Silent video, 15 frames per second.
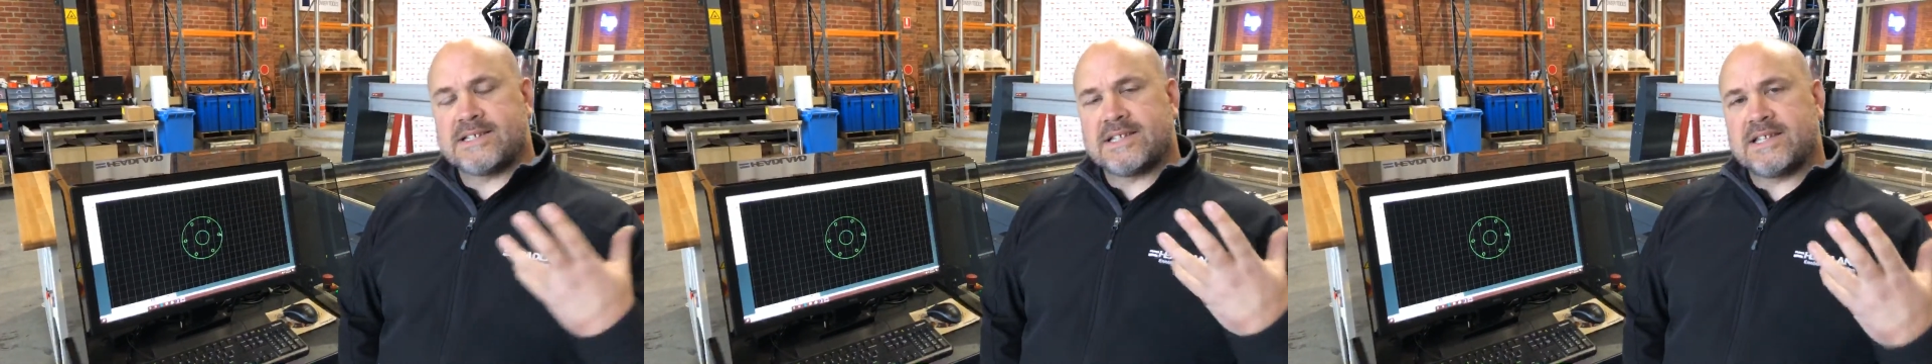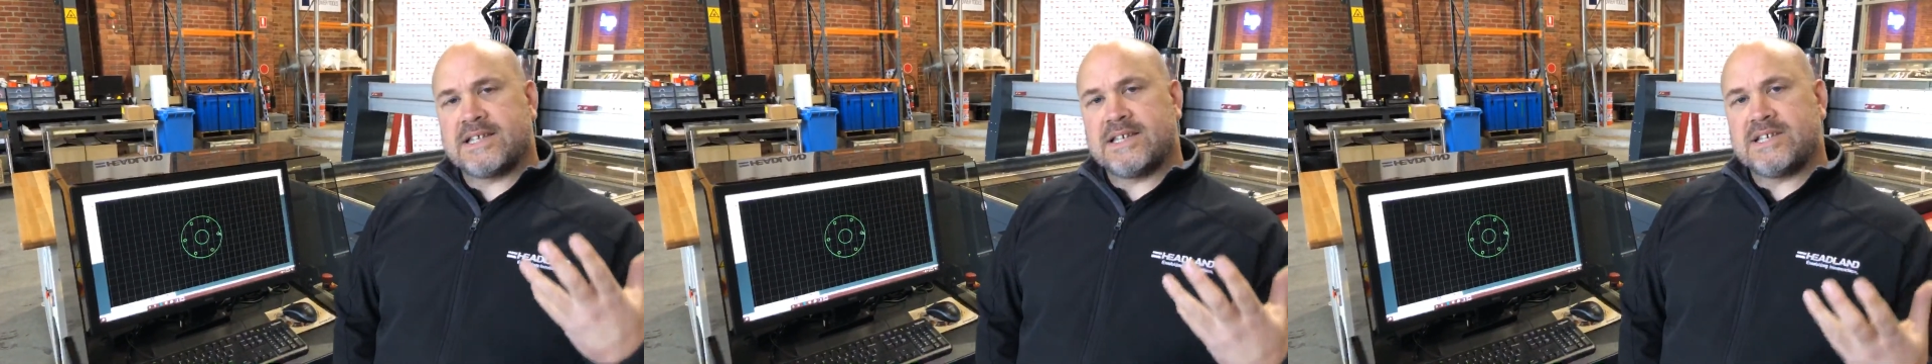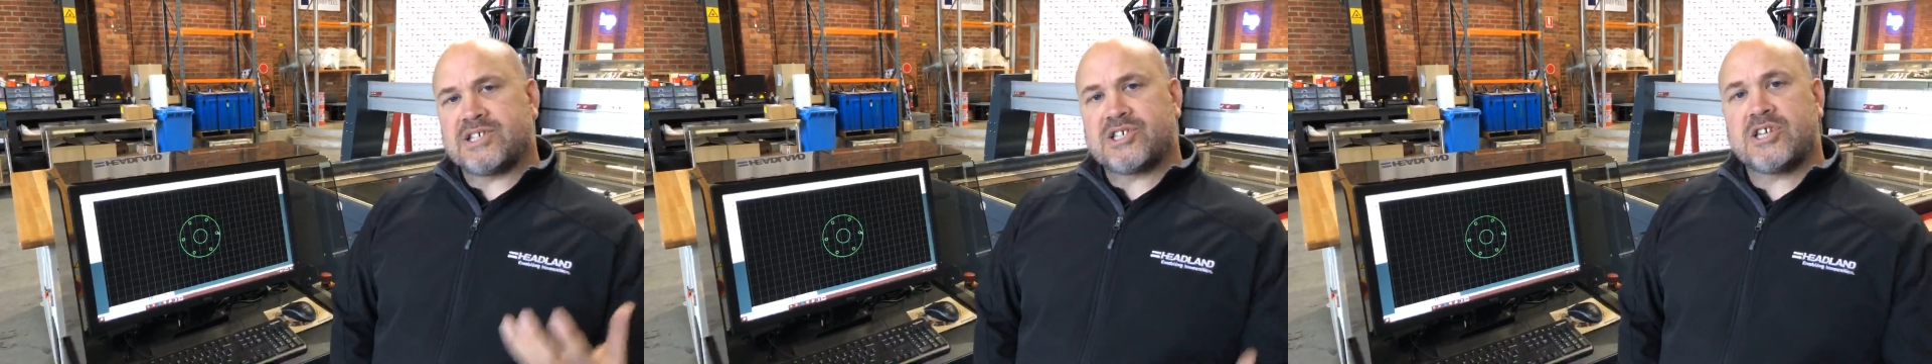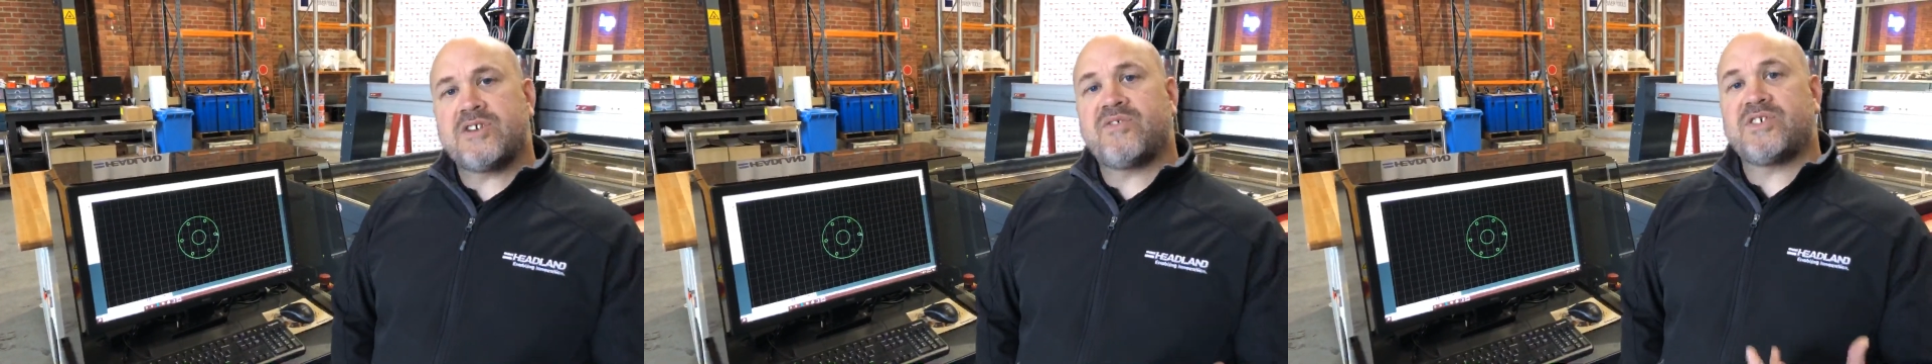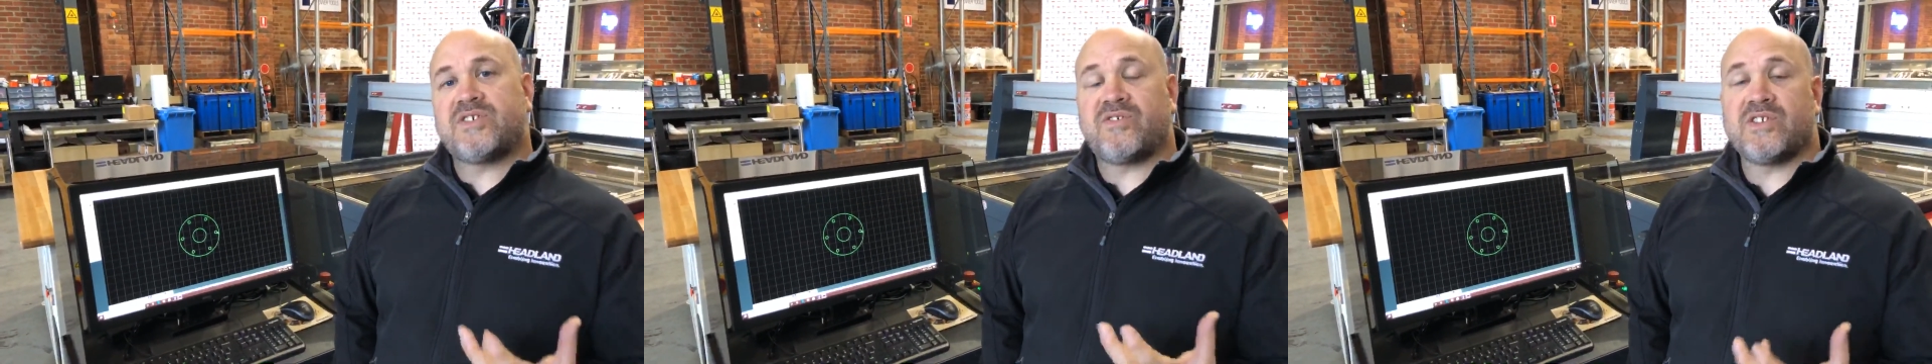the
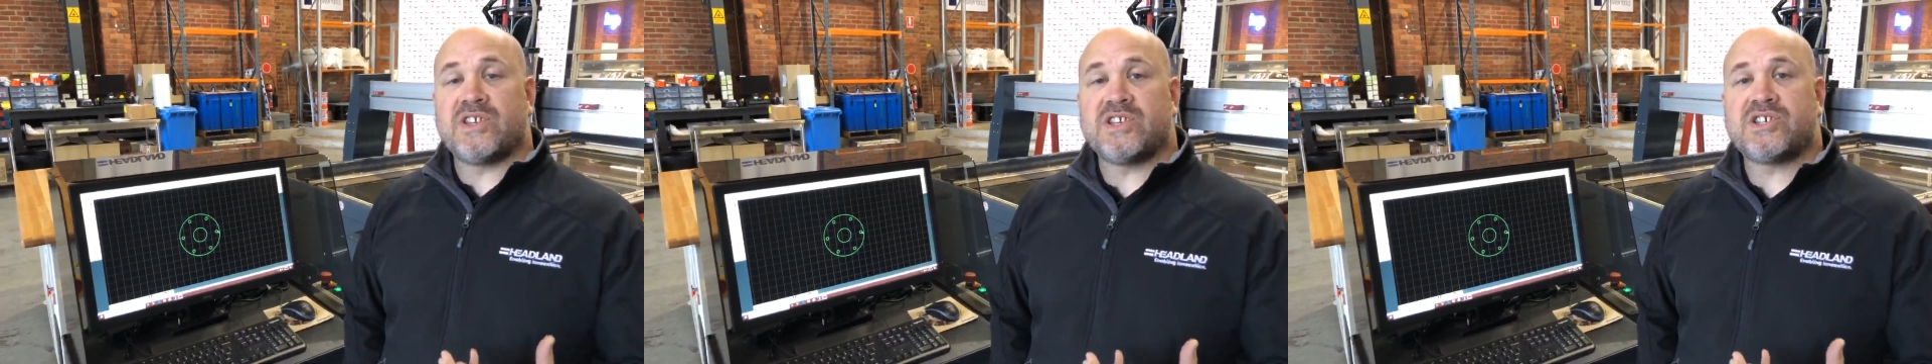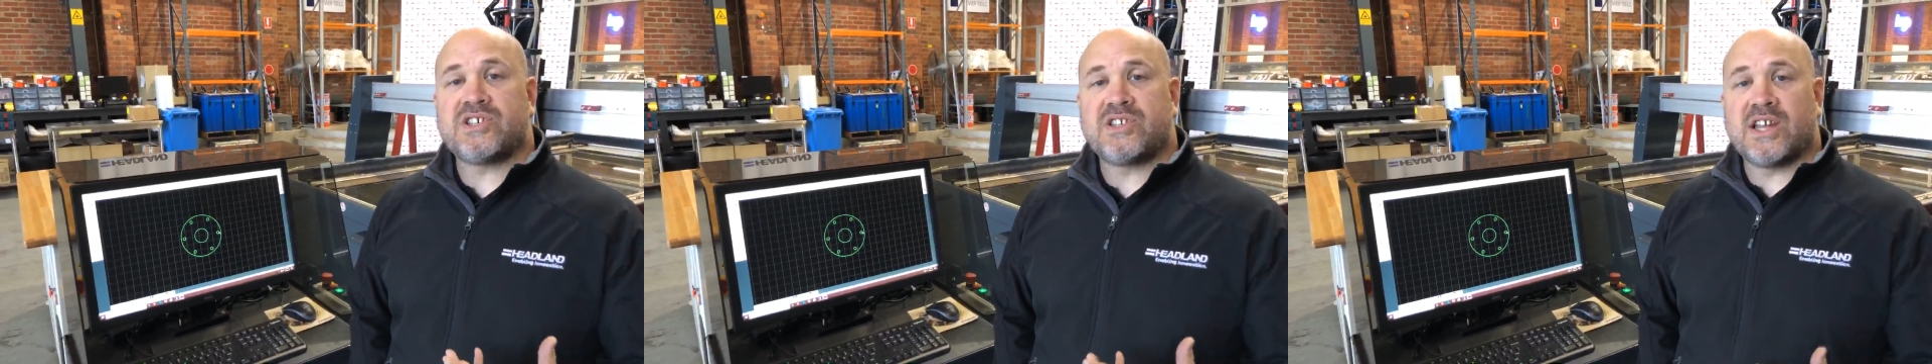surface finish